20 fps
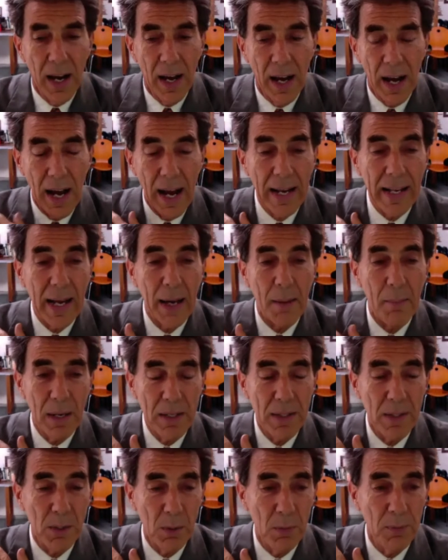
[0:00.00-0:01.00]
I got my
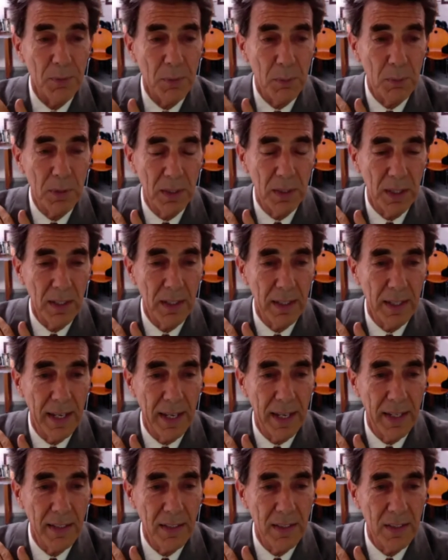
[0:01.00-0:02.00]
suit from Clark
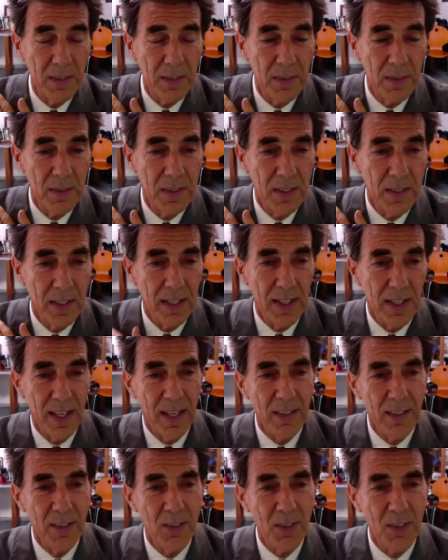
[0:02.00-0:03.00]
Kent,
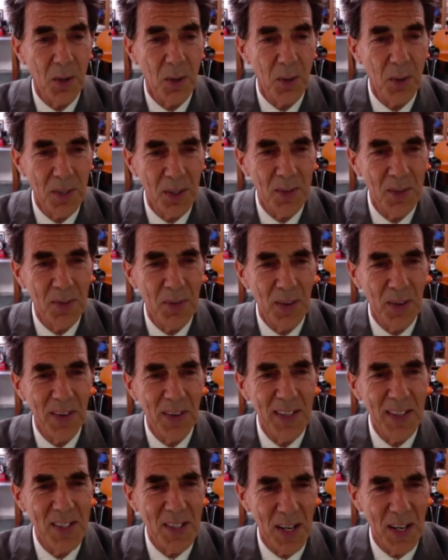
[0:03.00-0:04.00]
and so they're
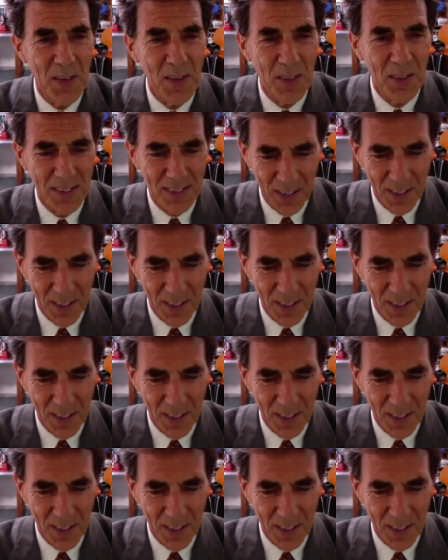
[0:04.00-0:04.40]
very generous.